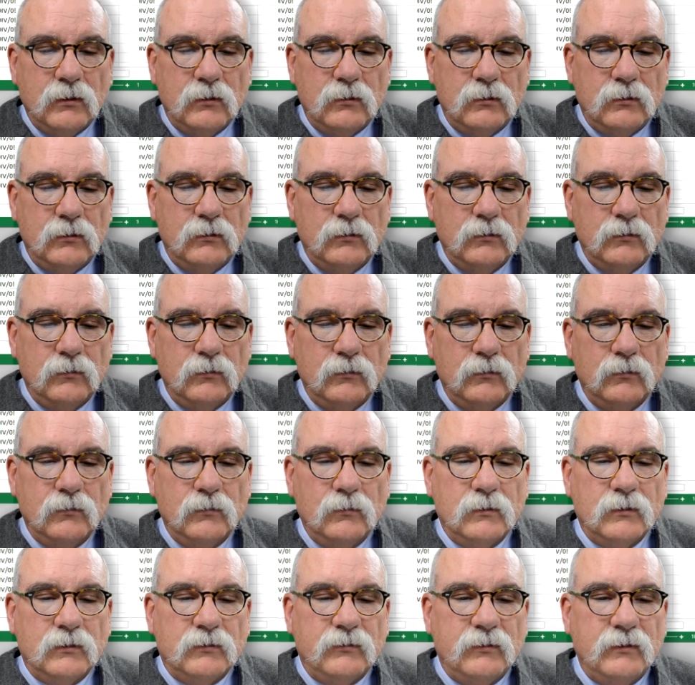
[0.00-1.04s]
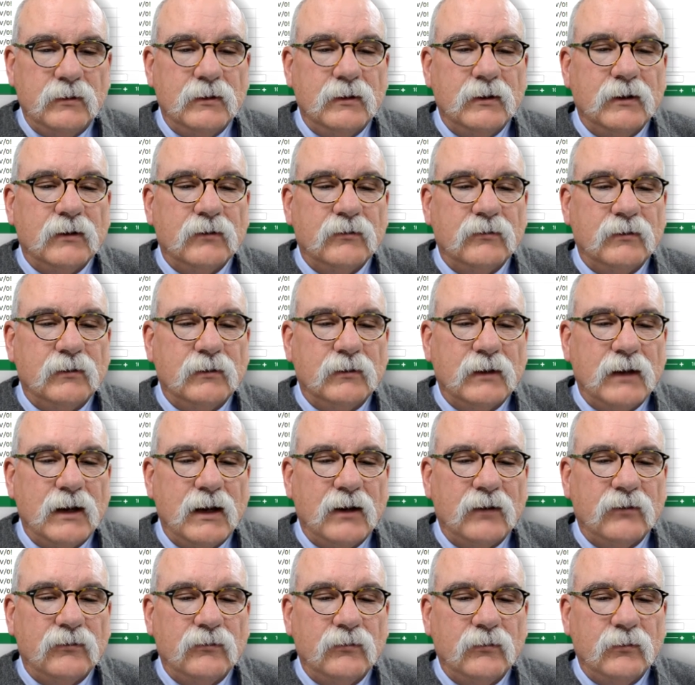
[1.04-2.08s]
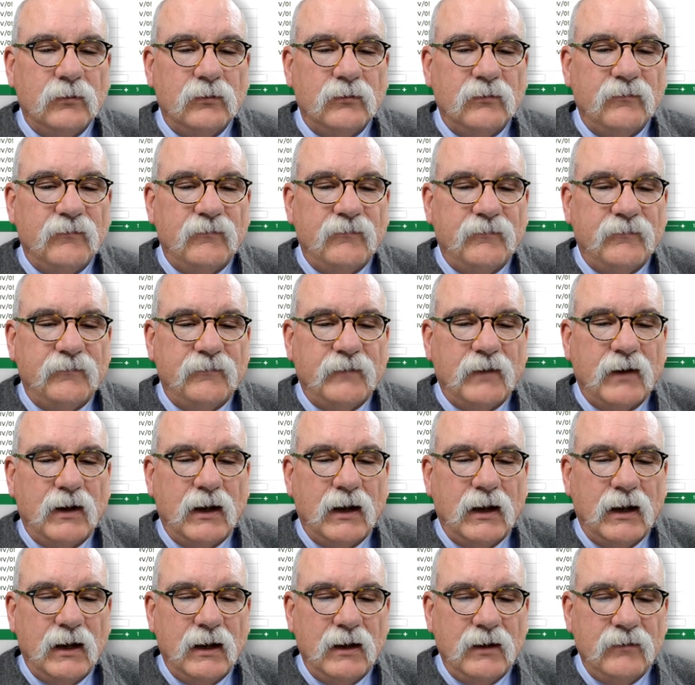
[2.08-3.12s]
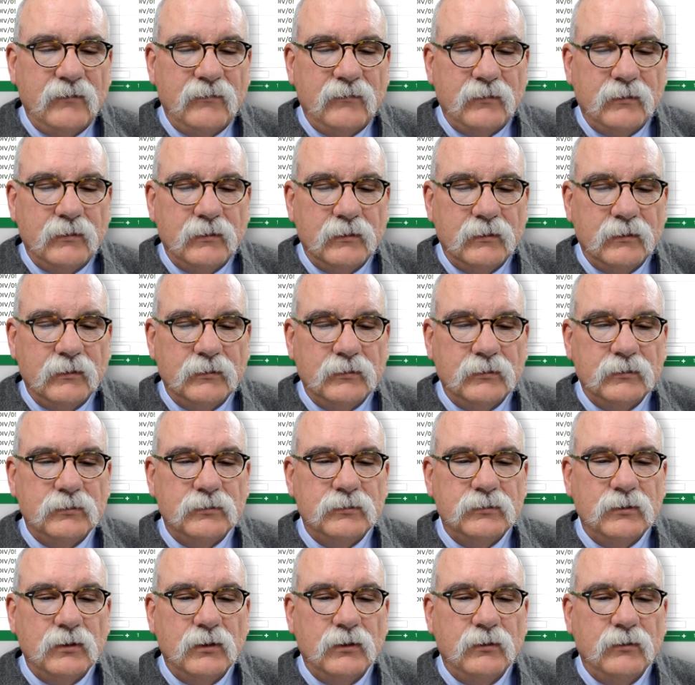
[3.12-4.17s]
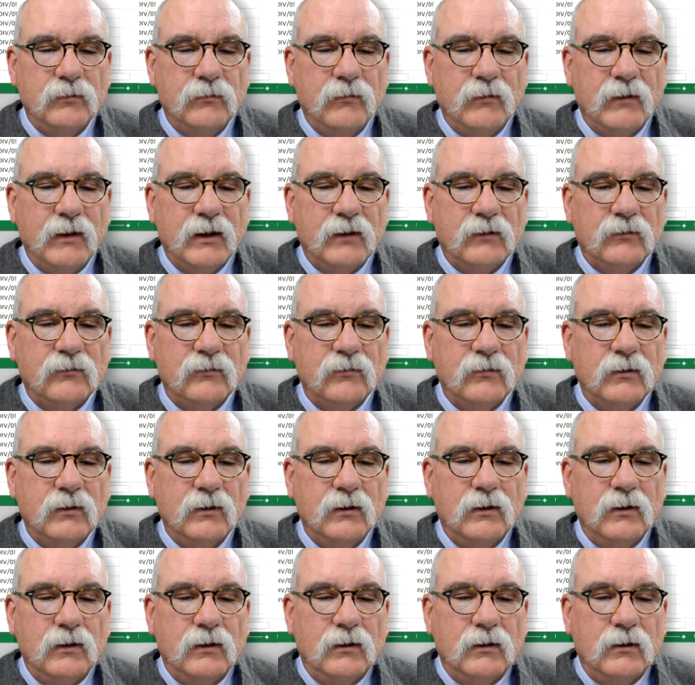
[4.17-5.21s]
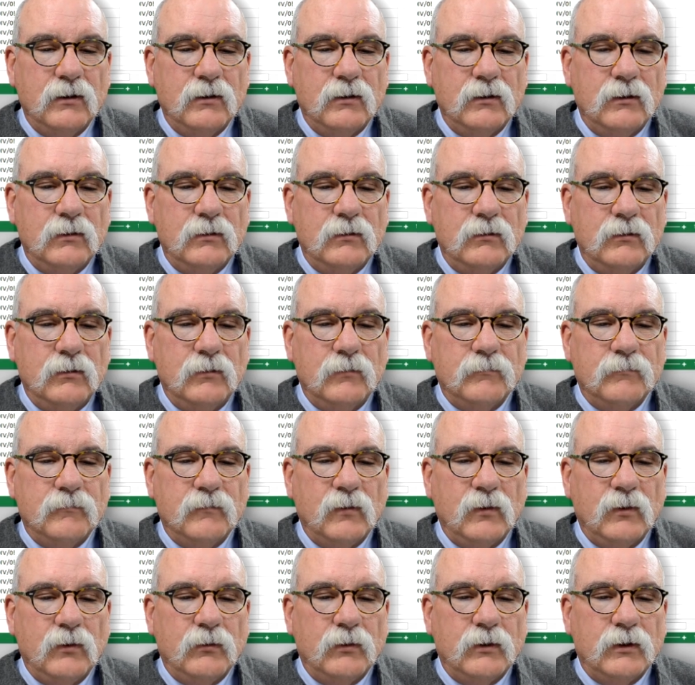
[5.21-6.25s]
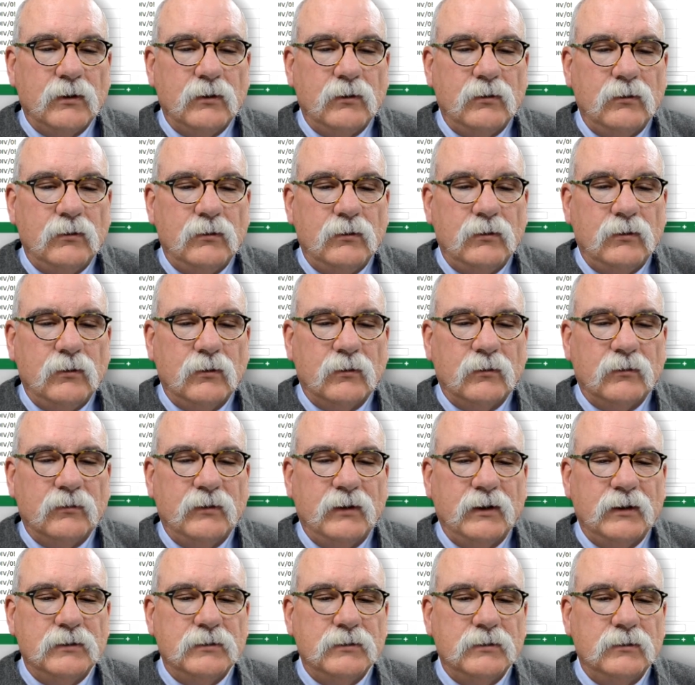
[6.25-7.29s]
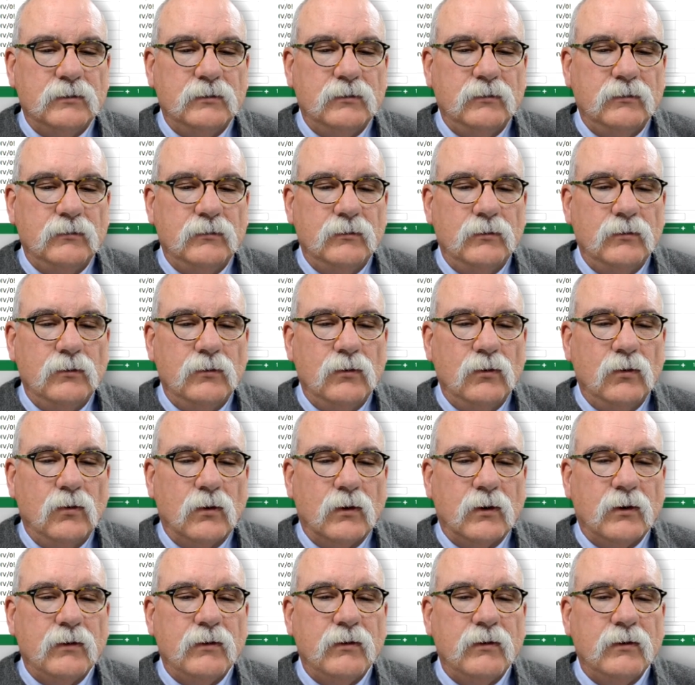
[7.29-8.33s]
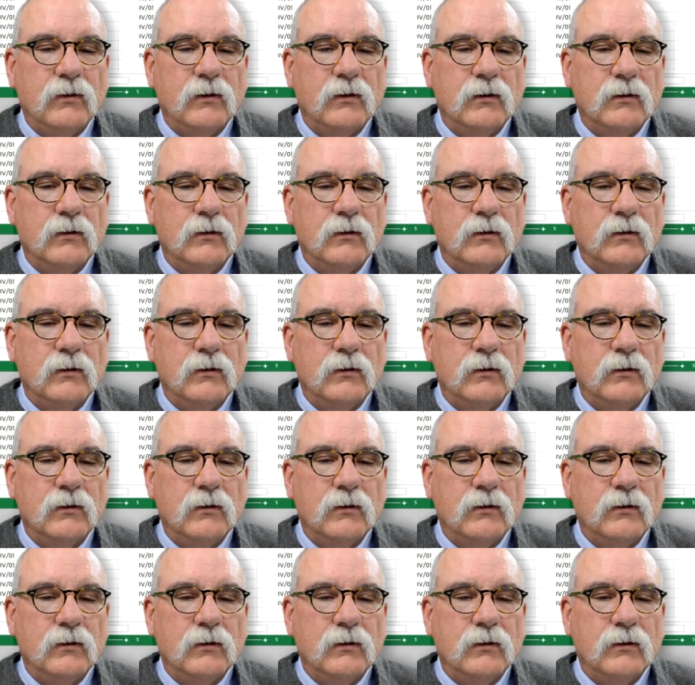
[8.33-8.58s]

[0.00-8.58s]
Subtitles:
to, let's see, the next to last was 5. Just show you that's, no, you want total station to north.